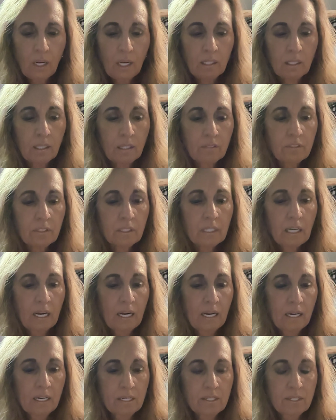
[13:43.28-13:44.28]
I love you
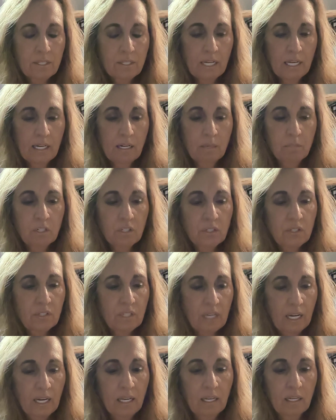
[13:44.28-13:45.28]
guys, and I'm just
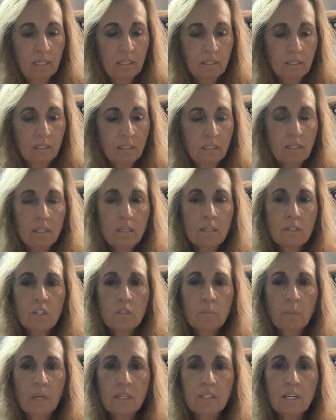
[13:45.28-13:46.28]
saying
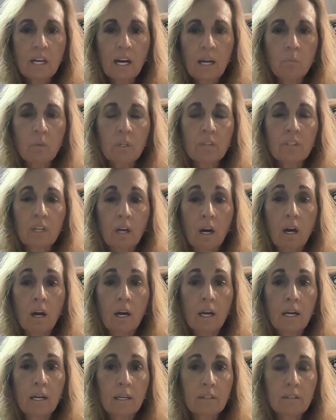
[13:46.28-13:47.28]
spend time with
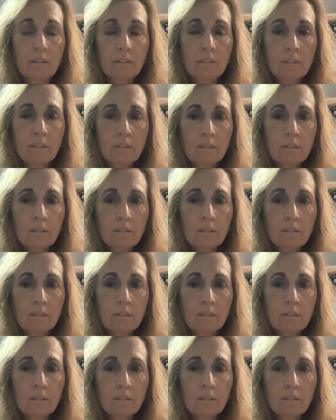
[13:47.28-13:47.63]
God,